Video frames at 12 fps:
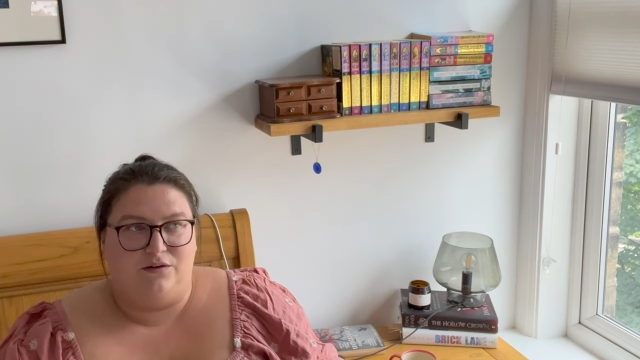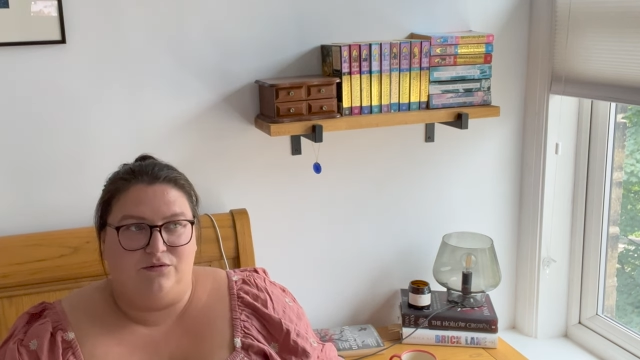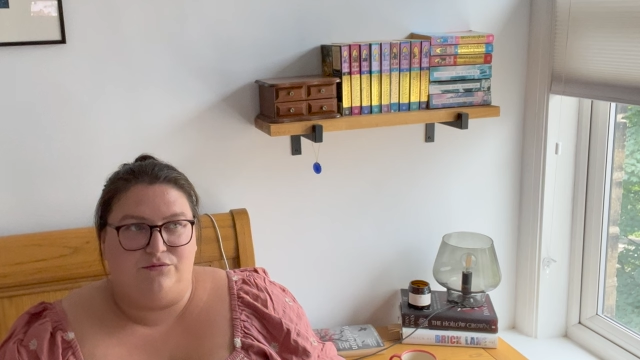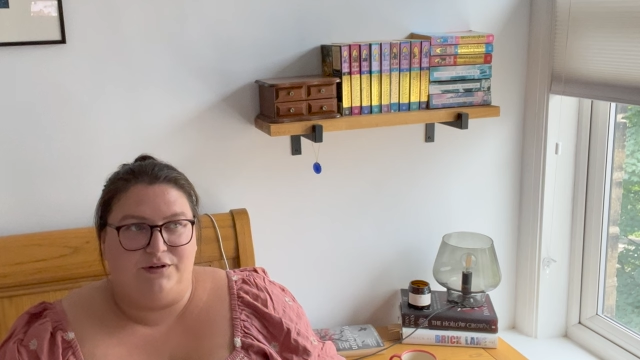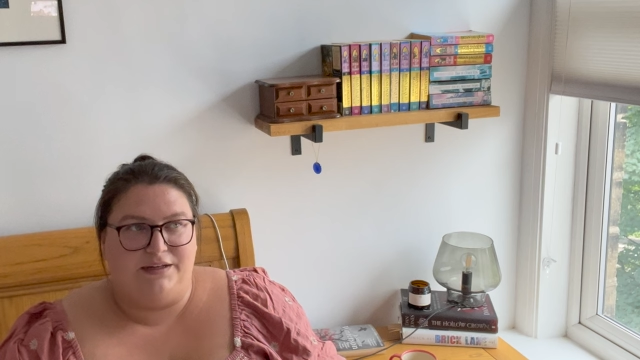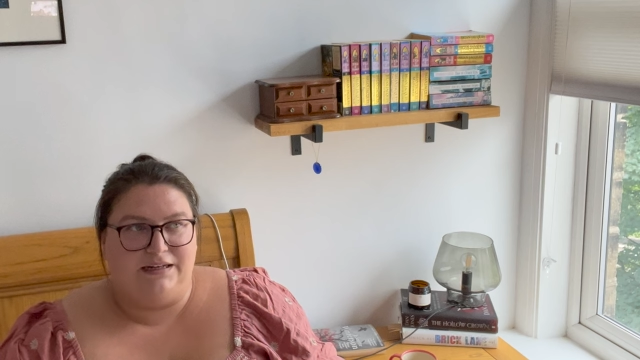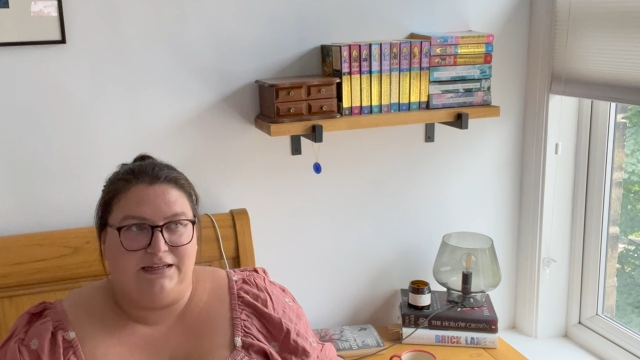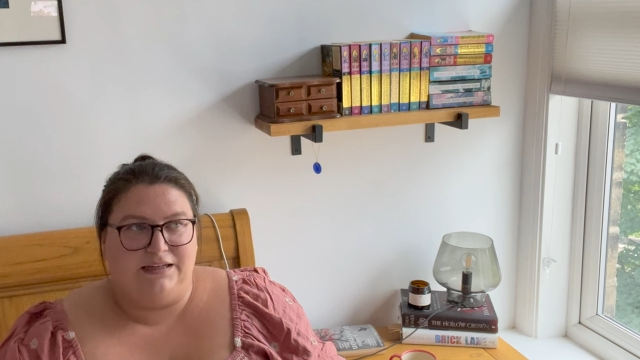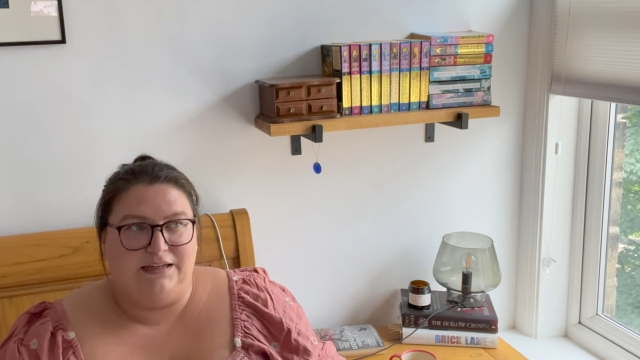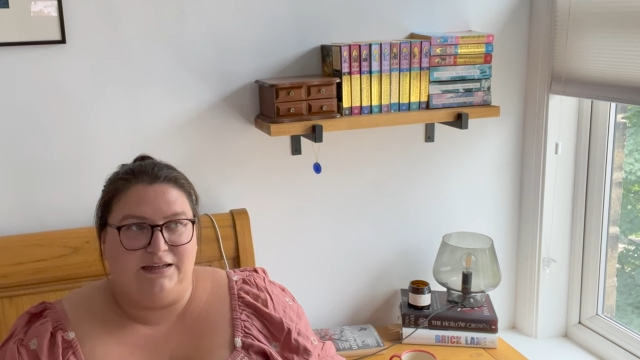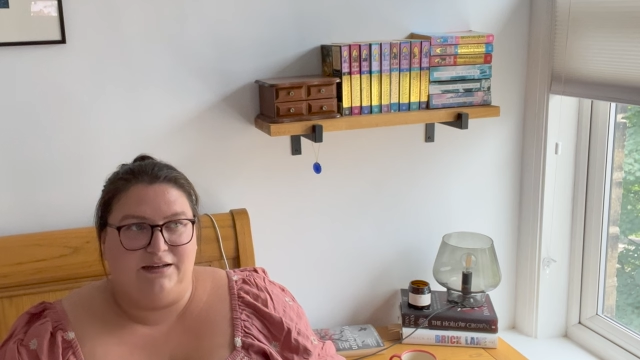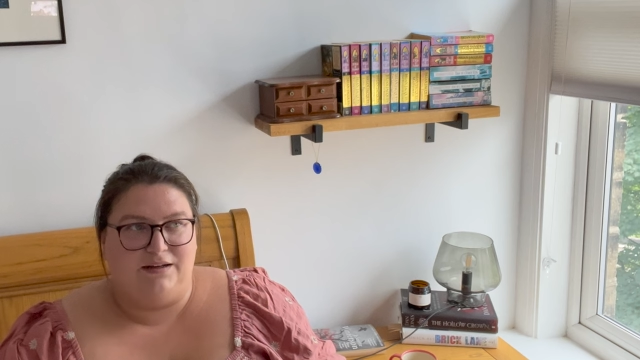
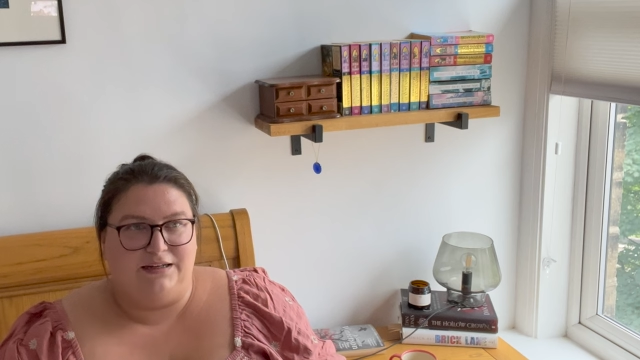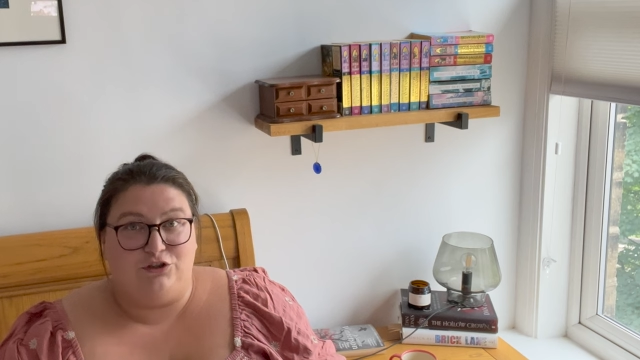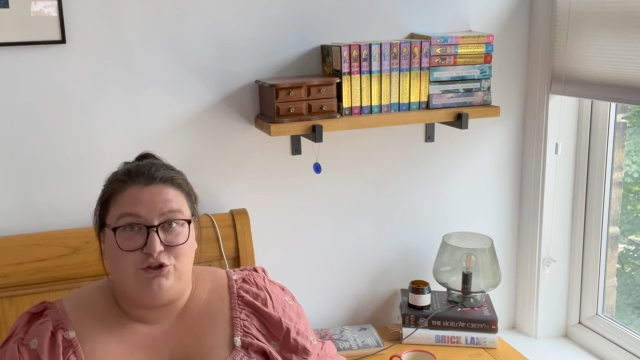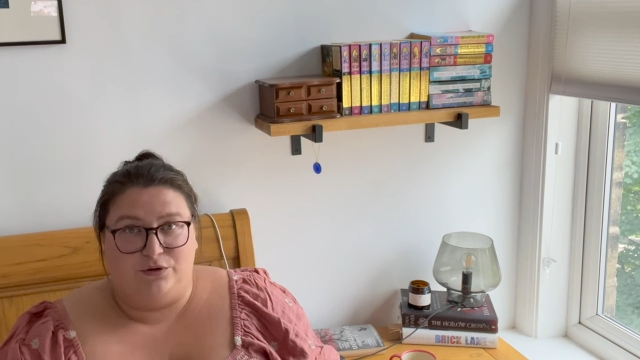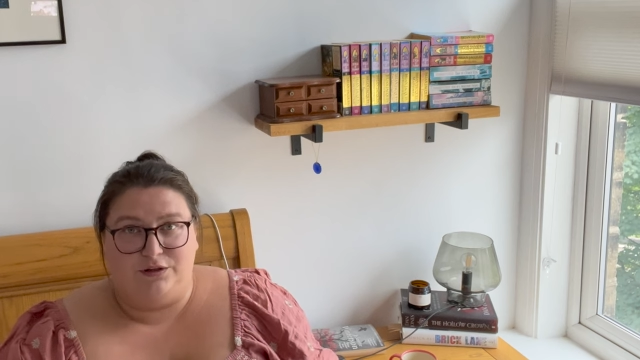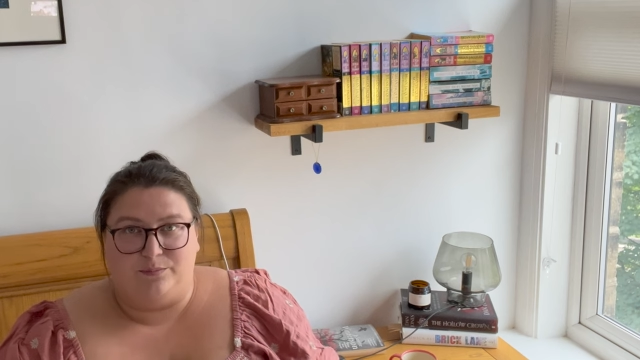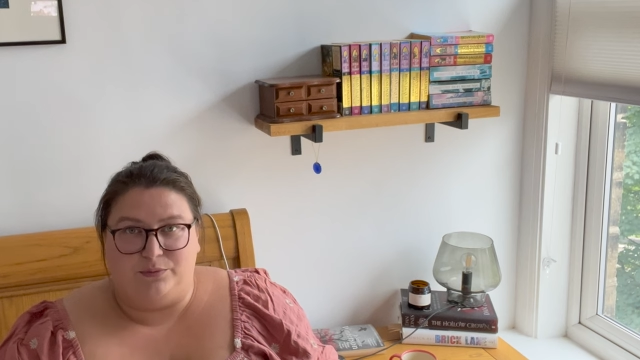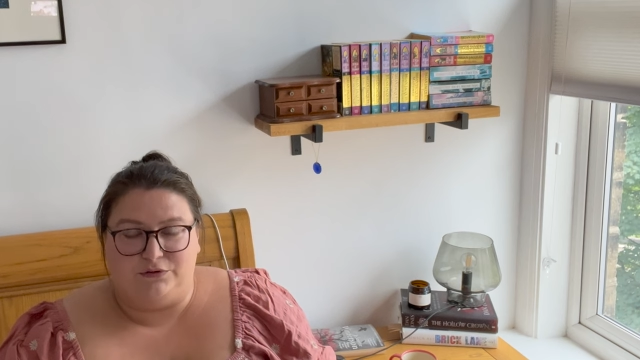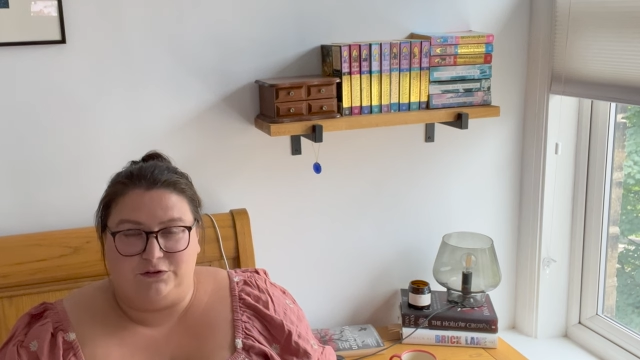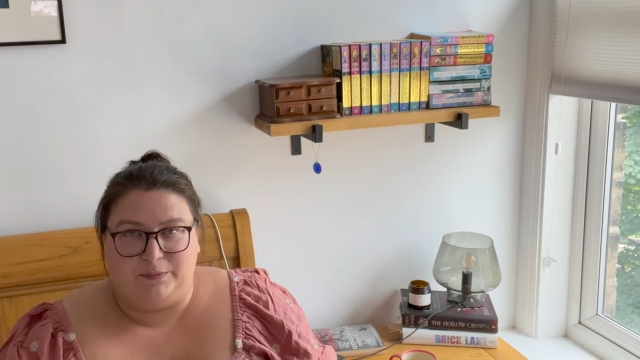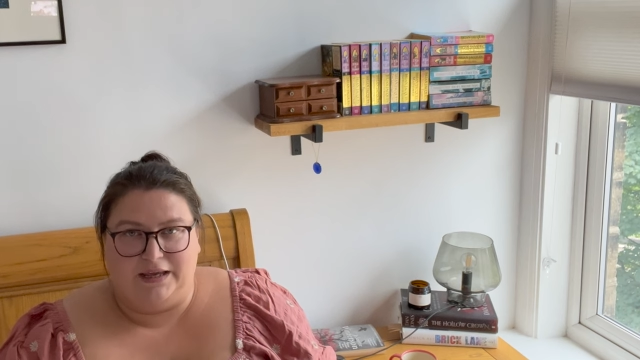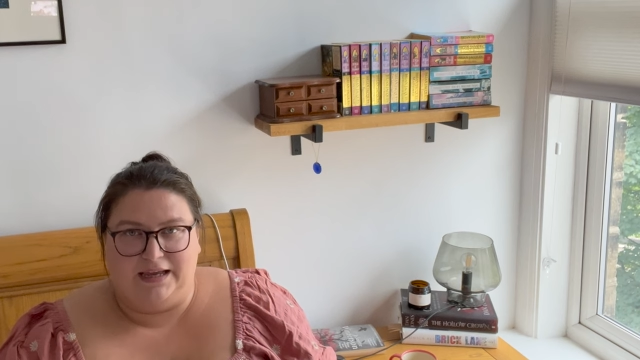really enjoyable
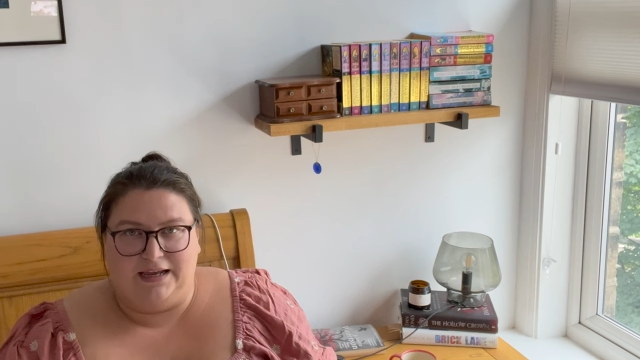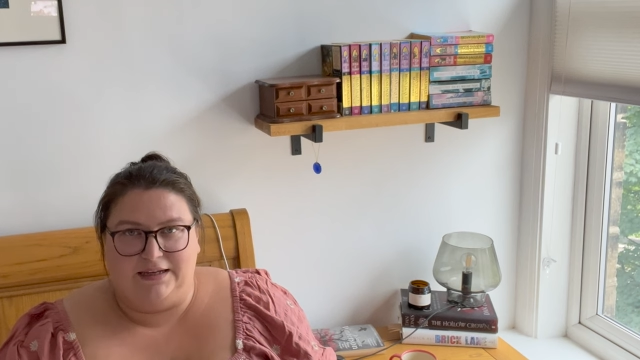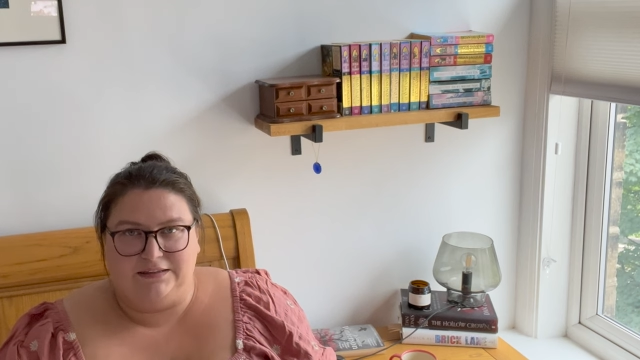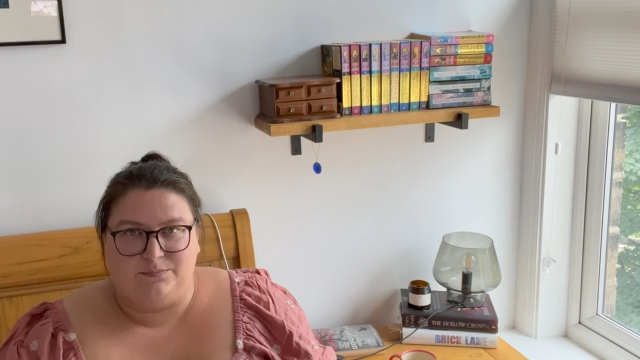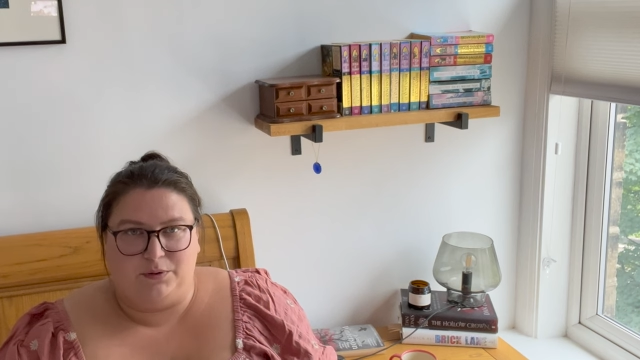space.